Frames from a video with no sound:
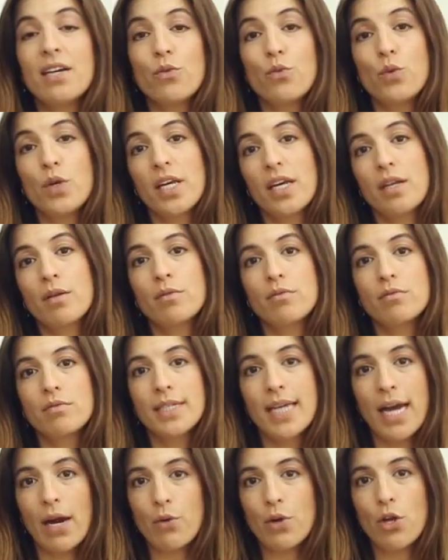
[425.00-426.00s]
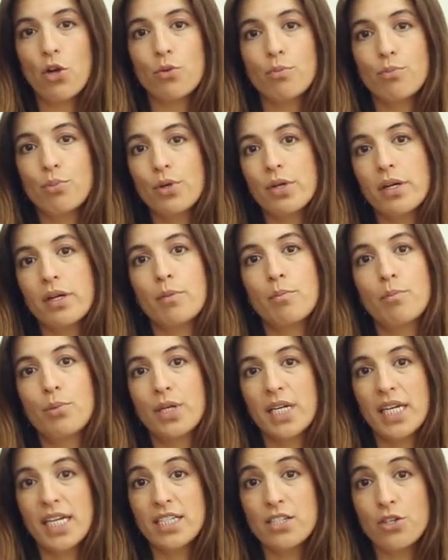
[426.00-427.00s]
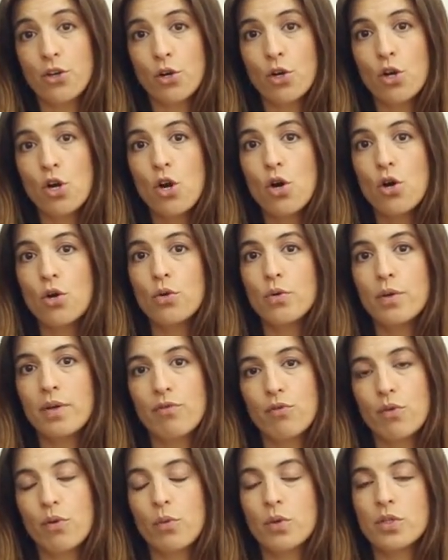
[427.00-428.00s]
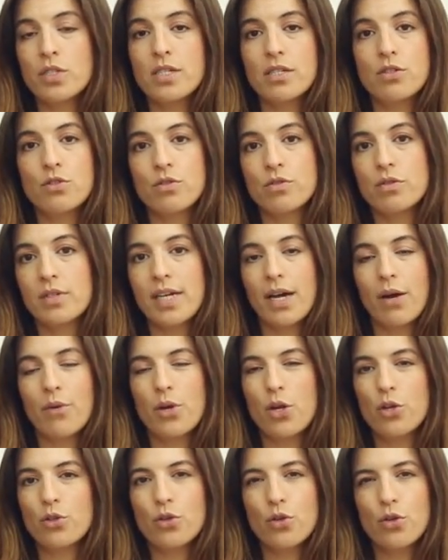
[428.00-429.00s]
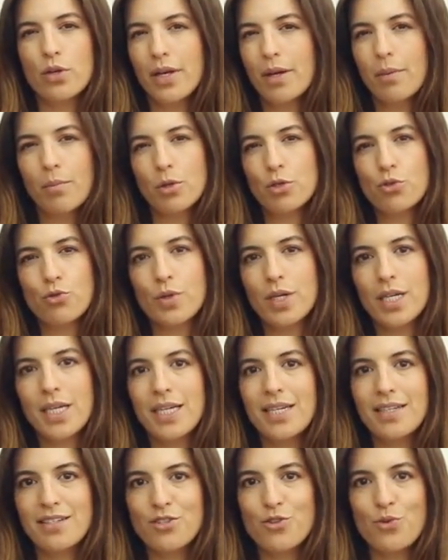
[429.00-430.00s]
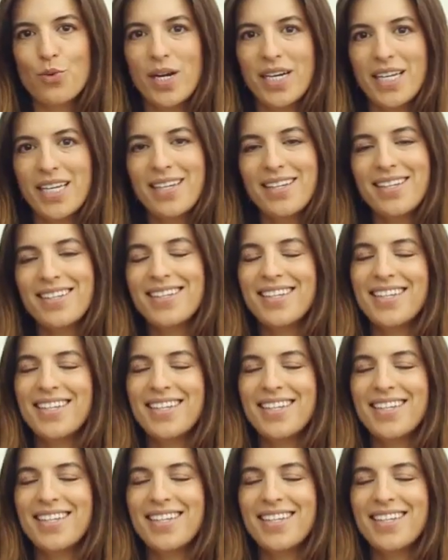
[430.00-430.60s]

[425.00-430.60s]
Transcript: We can carry on putting it on low if we wanted to carry on cooking, but really it's ready.